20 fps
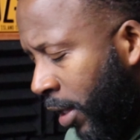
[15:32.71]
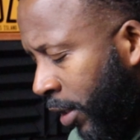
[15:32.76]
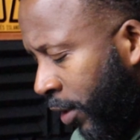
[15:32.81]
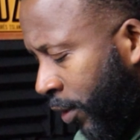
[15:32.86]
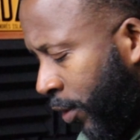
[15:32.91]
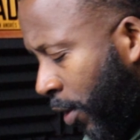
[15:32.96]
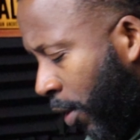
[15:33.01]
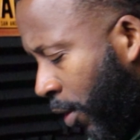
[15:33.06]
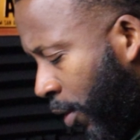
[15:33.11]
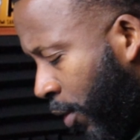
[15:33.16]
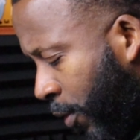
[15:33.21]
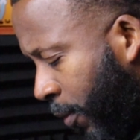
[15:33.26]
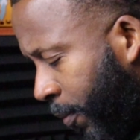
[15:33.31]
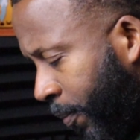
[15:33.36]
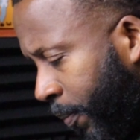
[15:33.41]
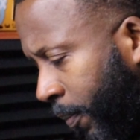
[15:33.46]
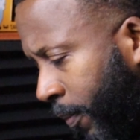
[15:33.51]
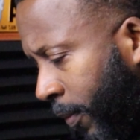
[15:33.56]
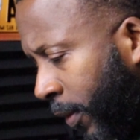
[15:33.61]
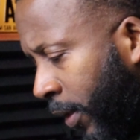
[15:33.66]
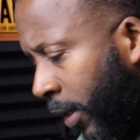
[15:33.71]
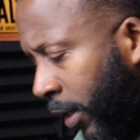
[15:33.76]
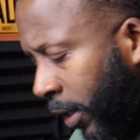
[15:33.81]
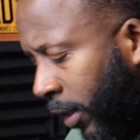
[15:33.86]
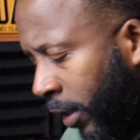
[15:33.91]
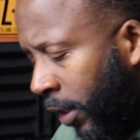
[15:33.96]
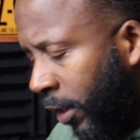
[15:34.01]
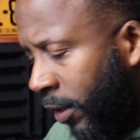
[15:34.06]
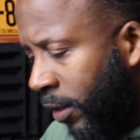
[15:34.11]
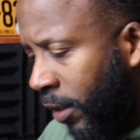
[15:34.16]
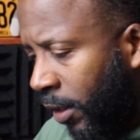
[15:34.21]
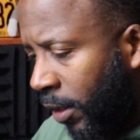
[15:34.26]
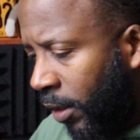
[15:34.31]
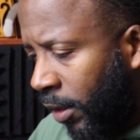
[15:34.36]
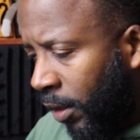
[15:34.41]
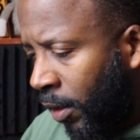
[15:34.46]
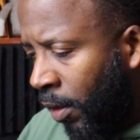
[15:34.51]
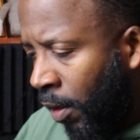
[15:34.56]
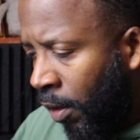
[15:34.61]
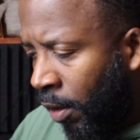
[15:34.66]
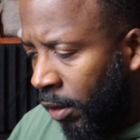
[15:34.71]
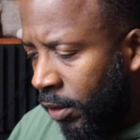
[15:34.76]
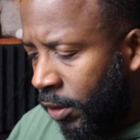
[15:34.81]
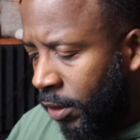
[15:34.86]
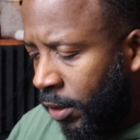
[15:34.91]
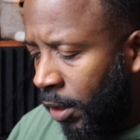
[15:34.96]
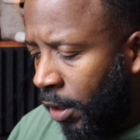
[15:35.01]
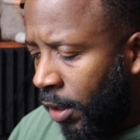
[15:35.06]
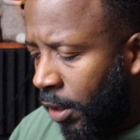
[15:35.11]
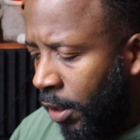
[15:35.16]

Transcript: So these are the Lacoste